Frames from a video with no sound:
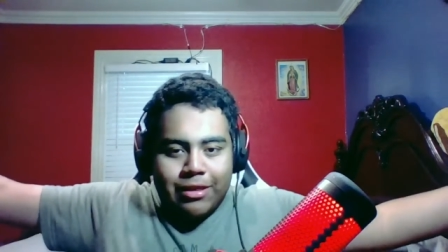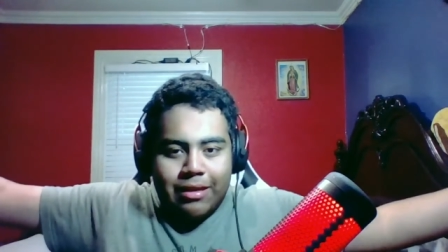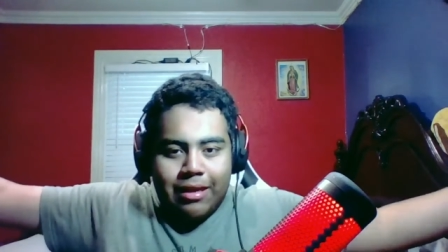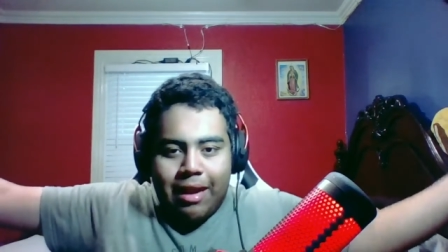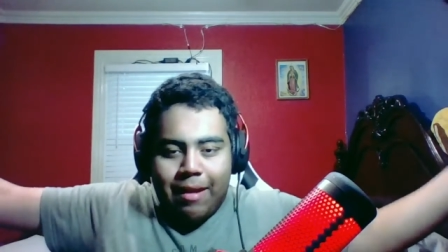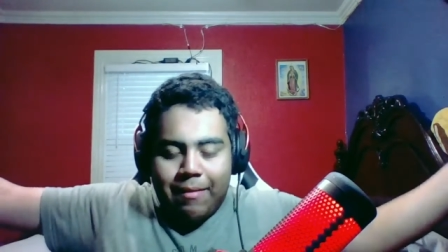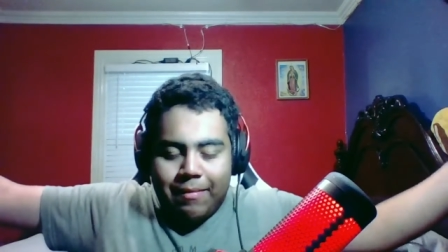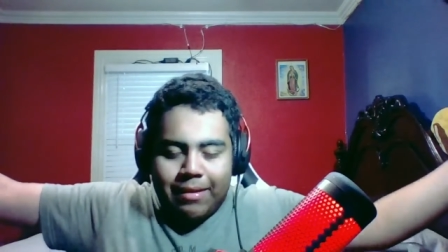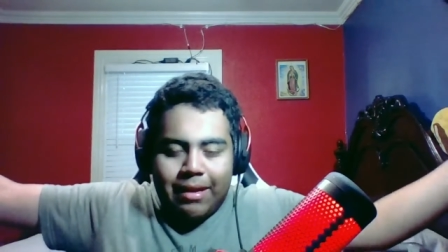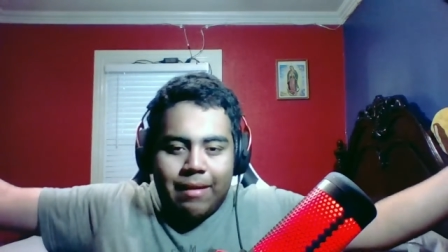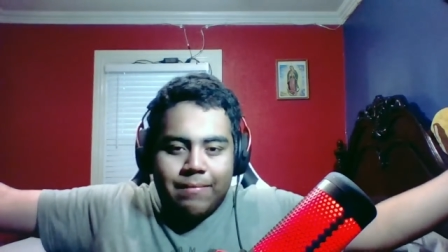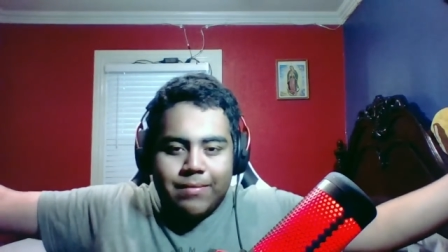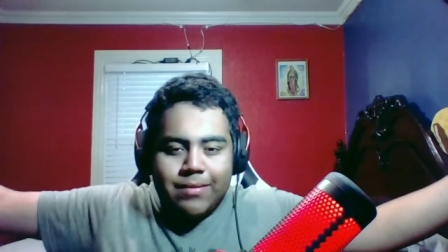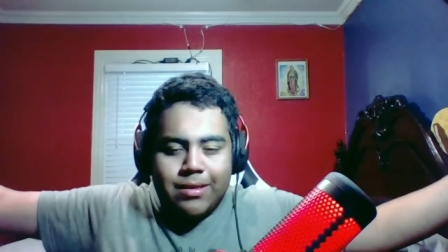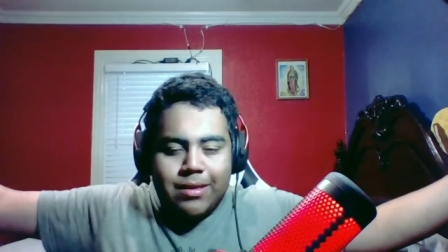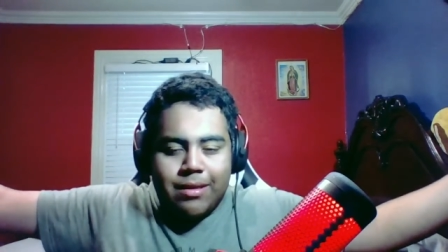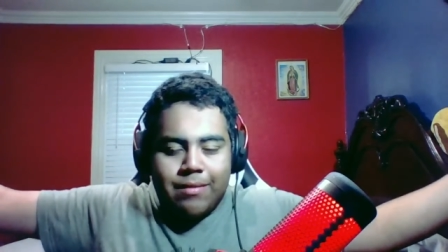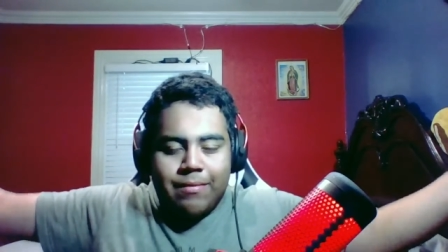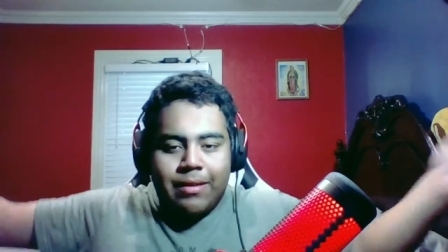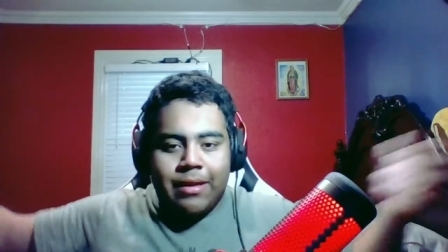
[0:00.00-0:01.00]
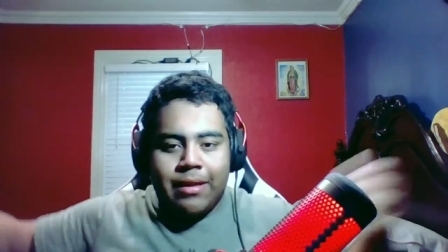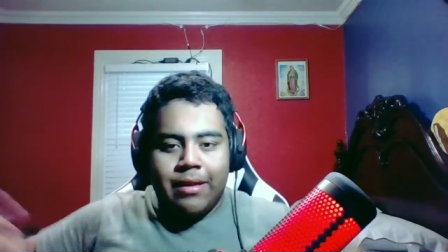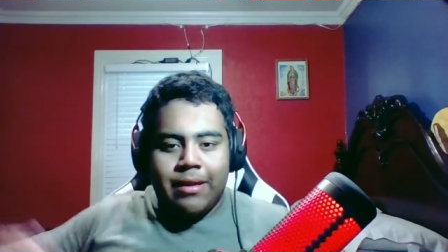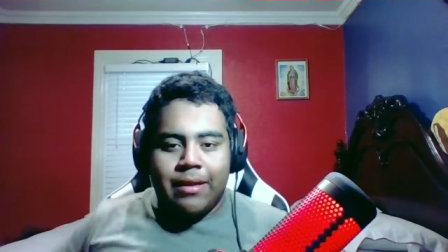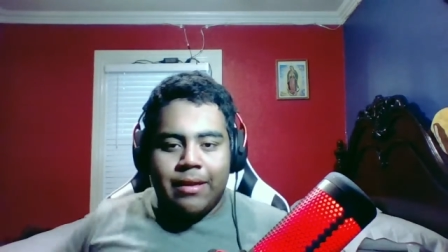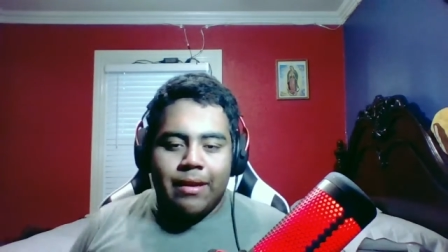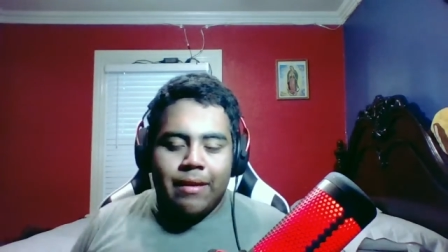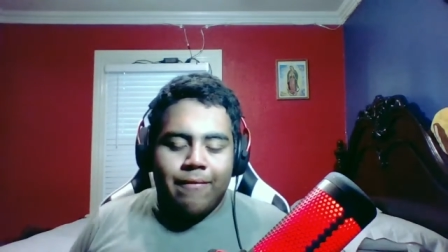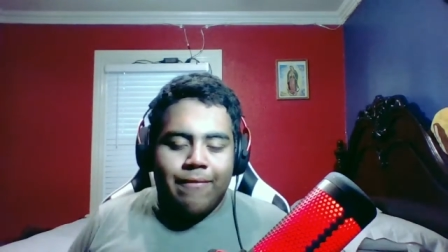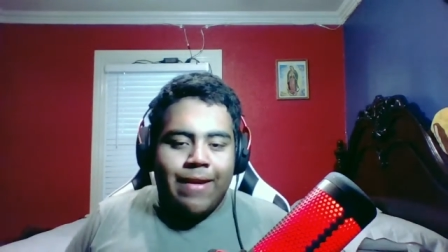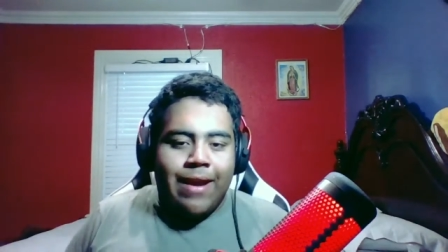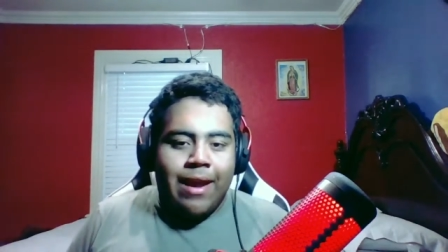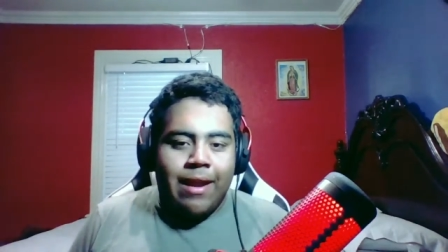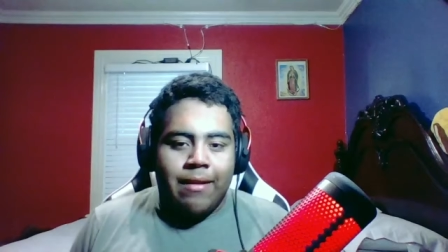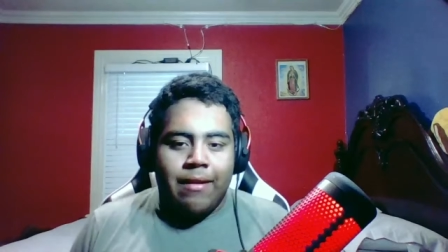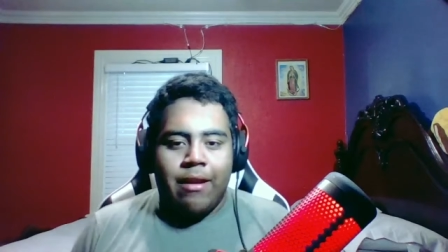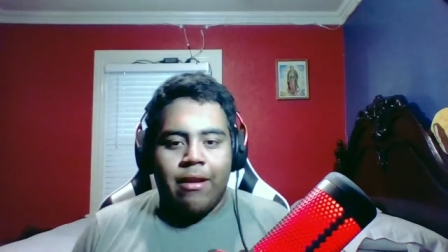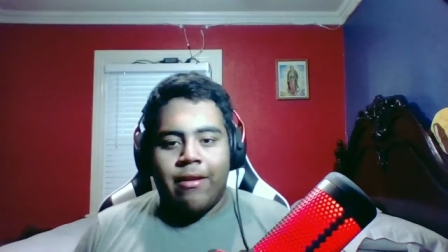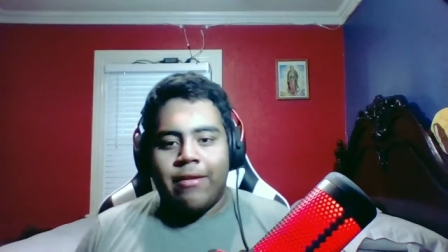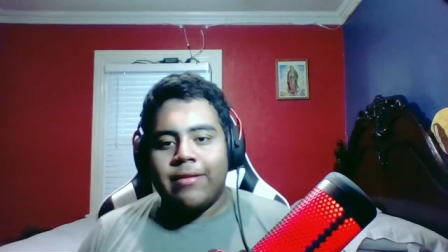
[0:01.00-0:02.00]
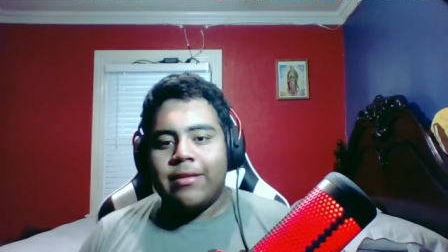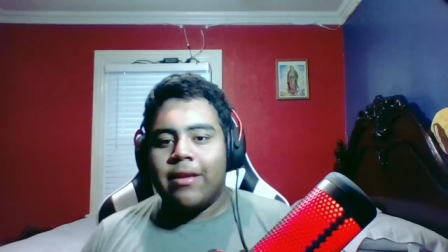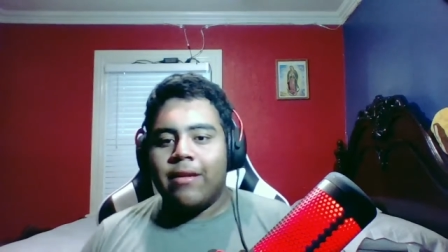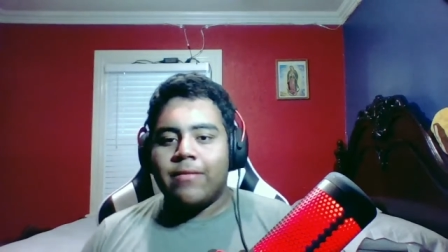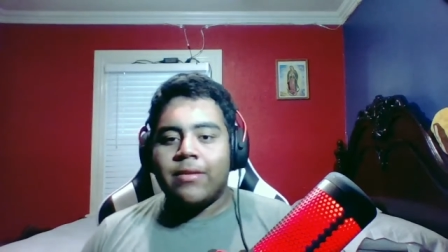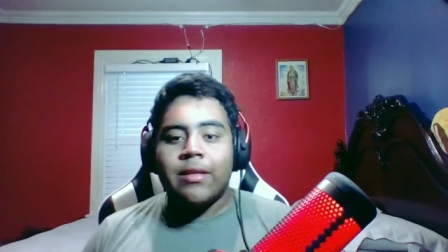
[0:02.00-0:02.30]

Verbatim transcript: I mean, I'm chubby If fat and all stuff.